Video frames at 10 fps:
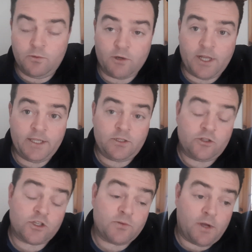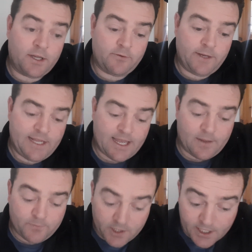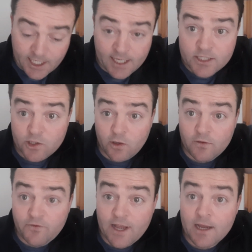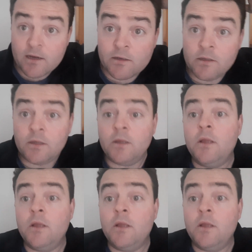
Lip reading: Right, just want to recap today so far.